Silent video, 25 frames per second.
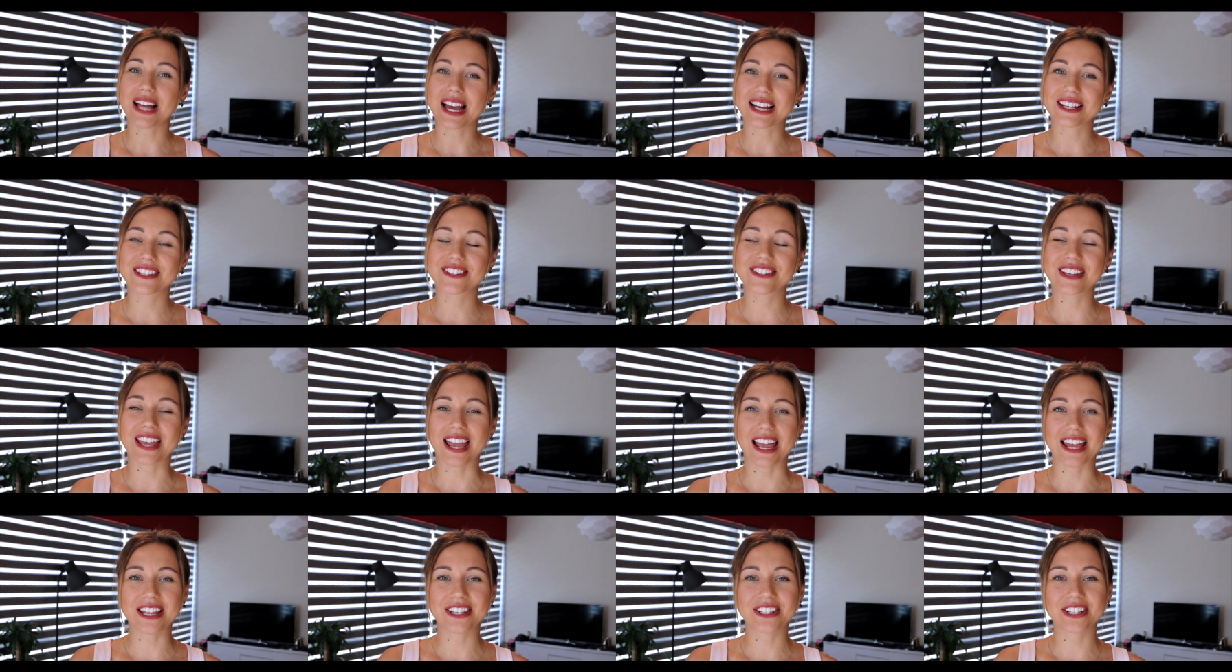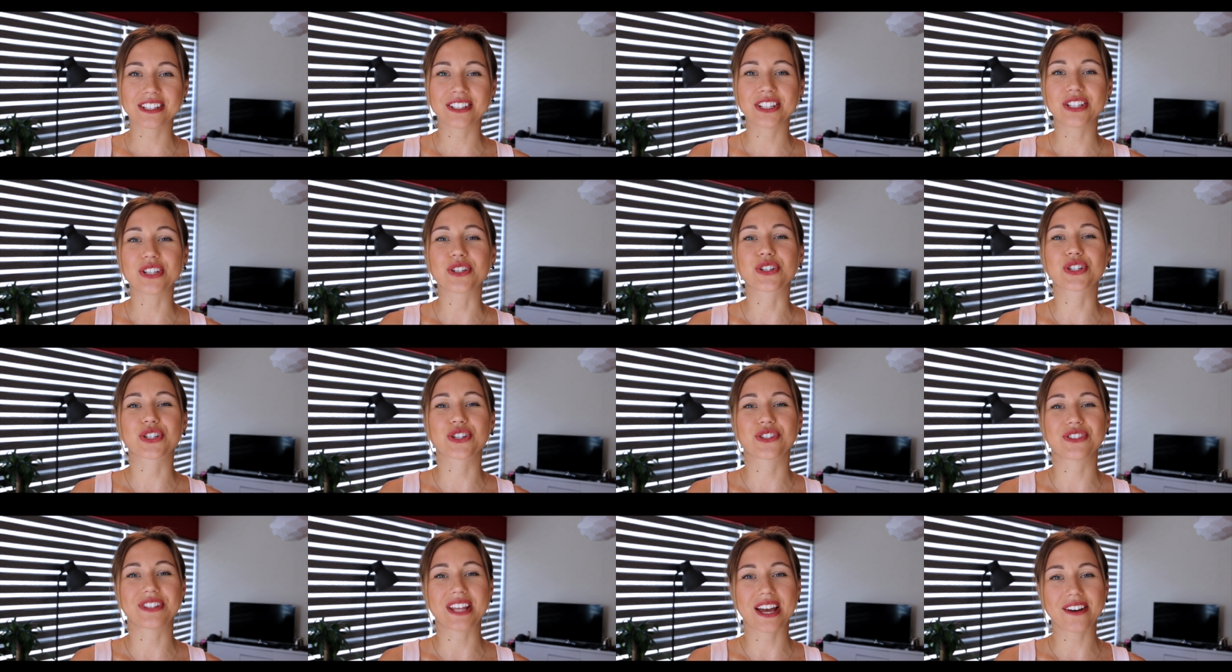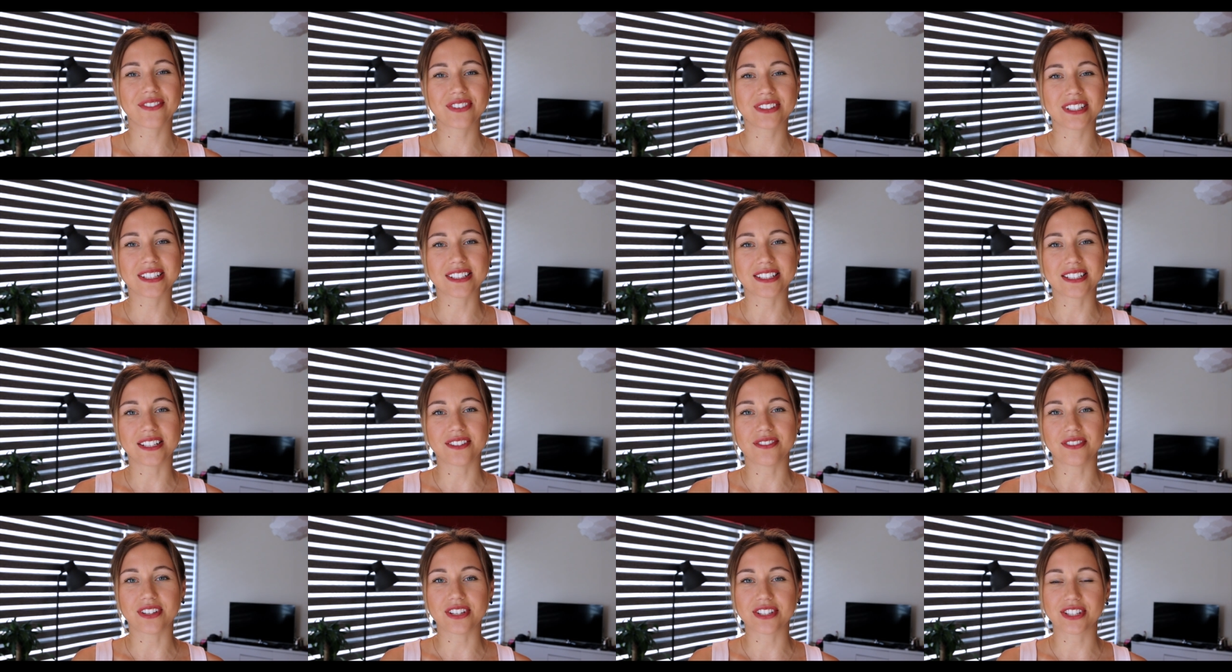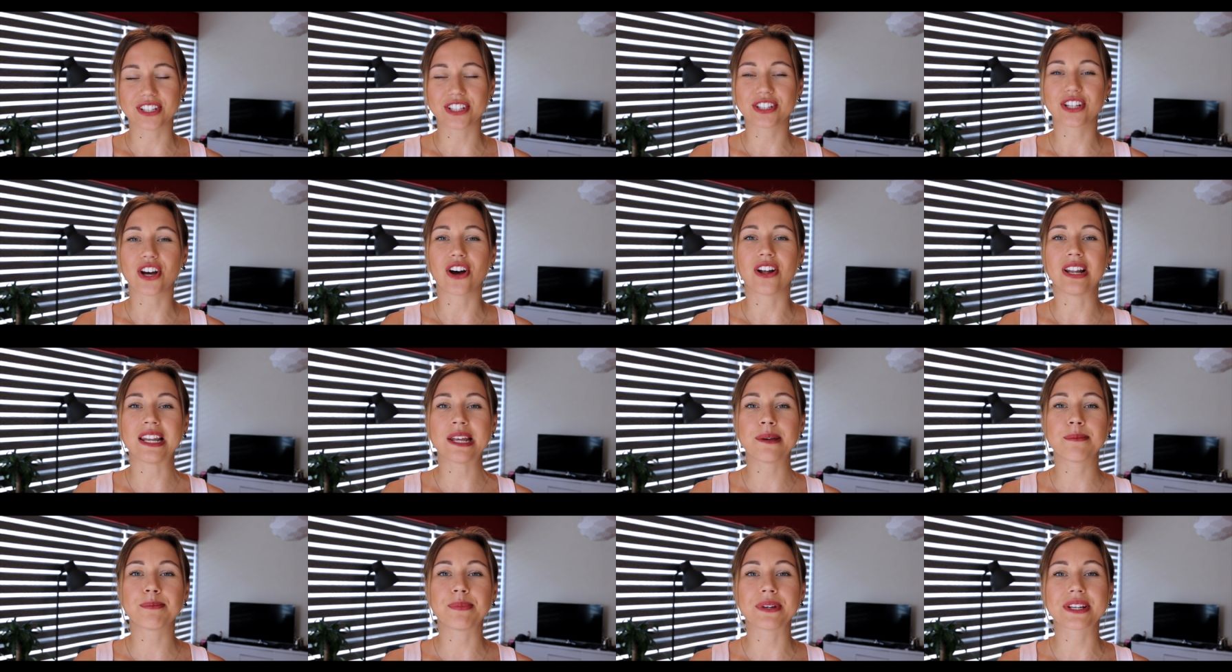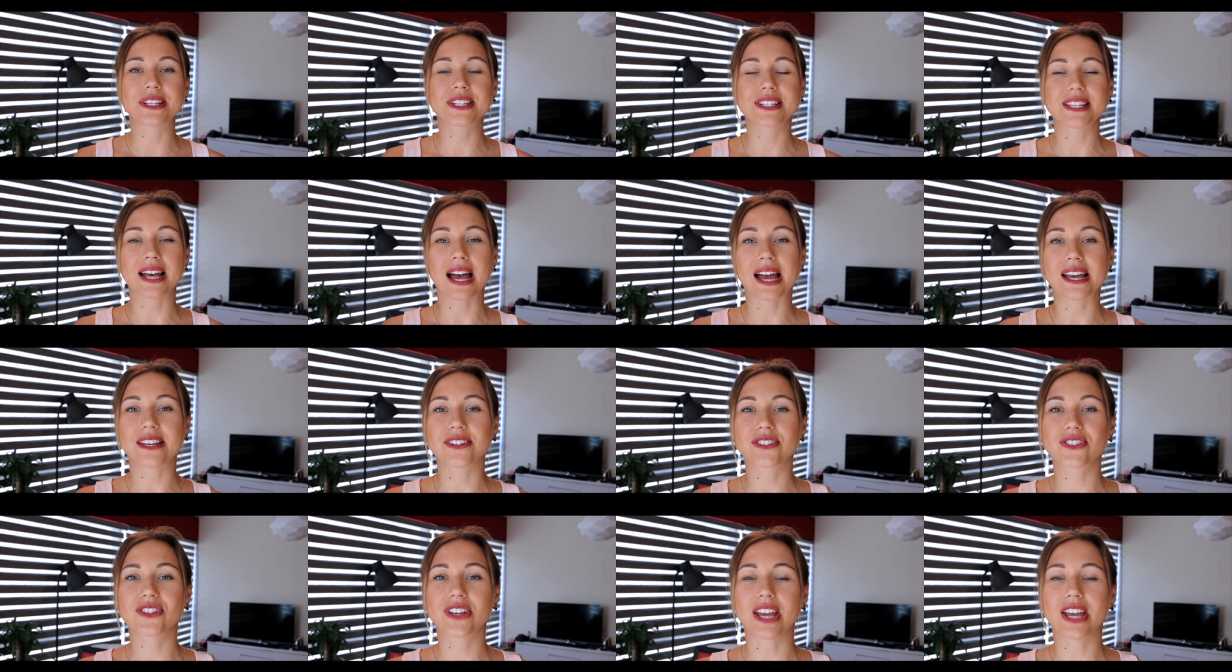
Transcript: like skating, you should definitely visit Olympic-sized